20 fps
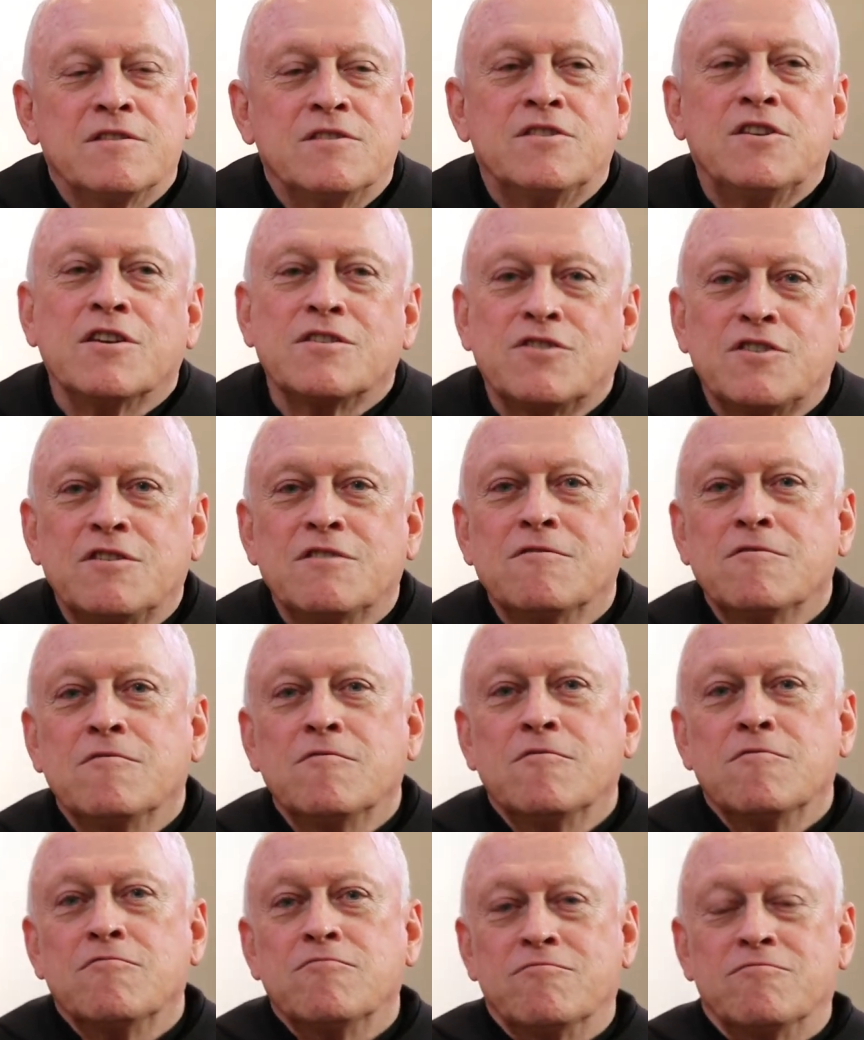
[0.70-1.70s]
Just
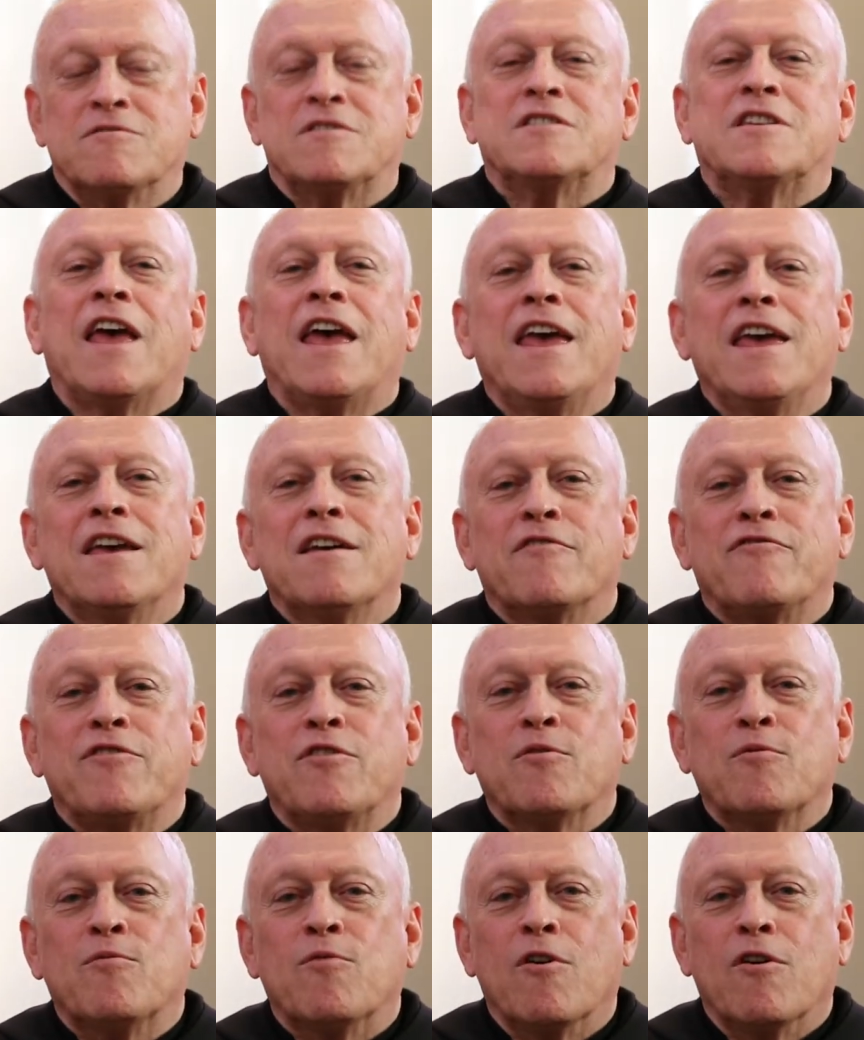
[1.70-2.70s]
to say a
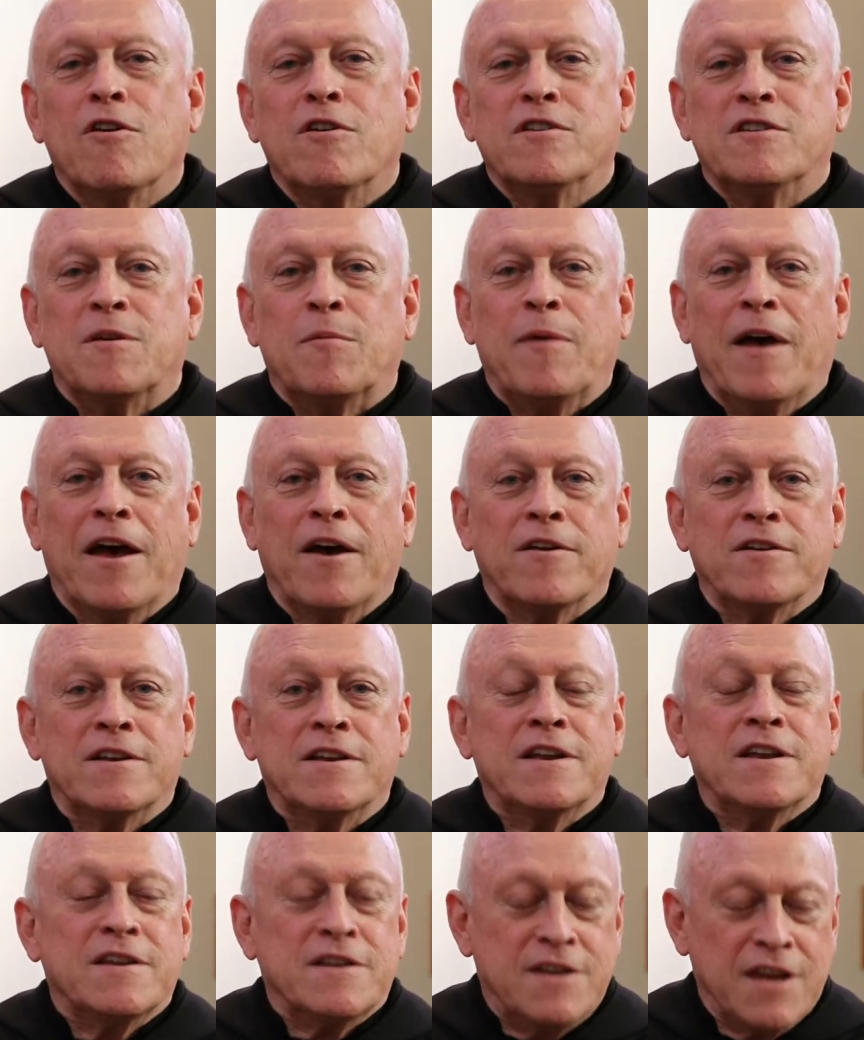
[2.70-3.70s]
few words about
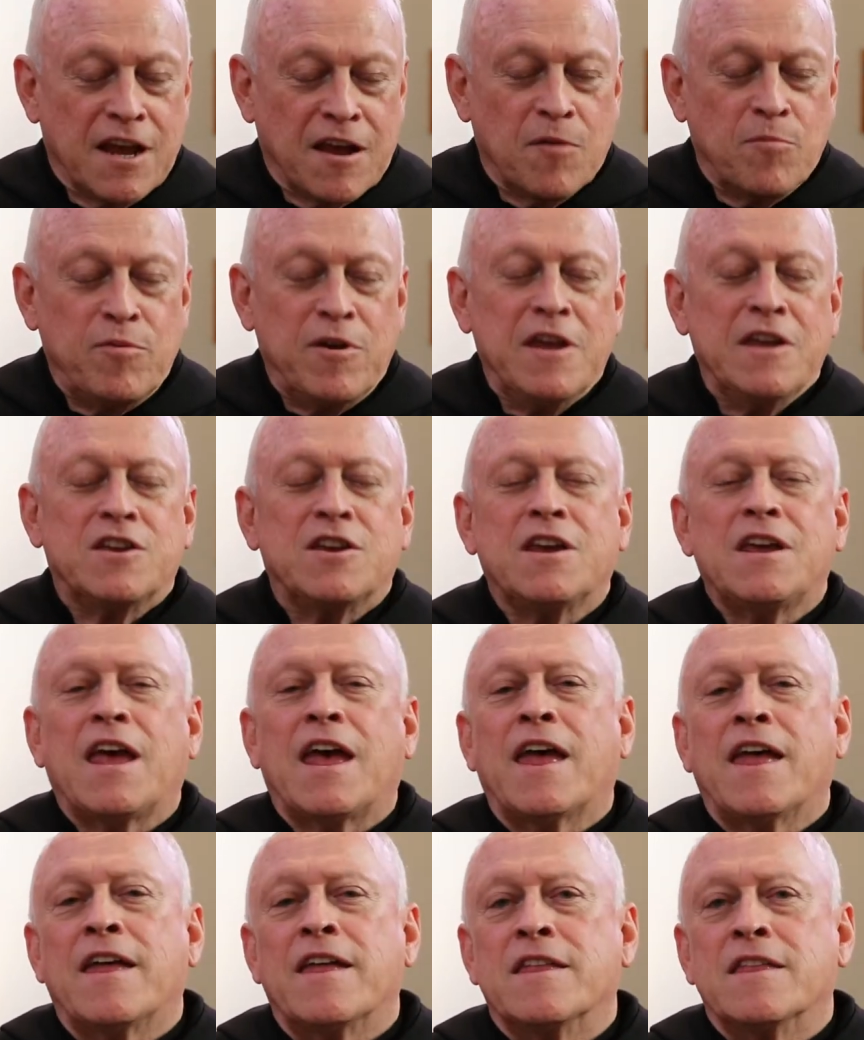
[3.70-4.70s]
Dick
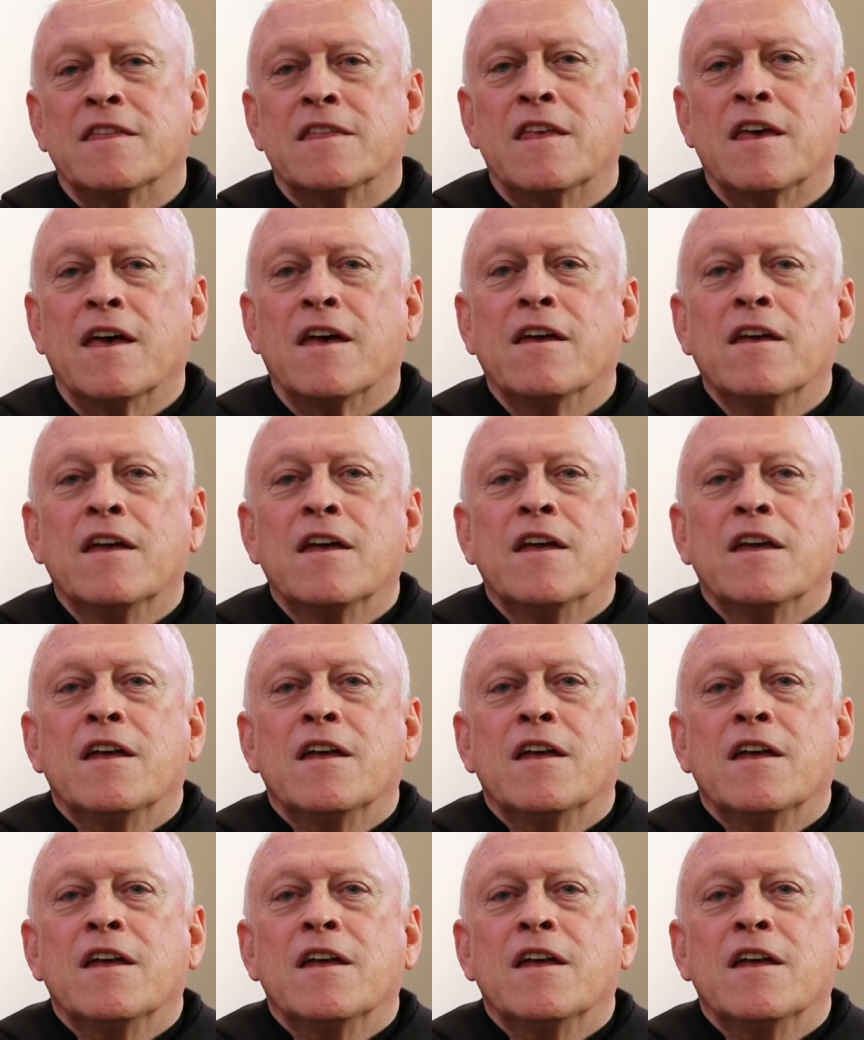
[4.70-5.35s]
Appicci and uh,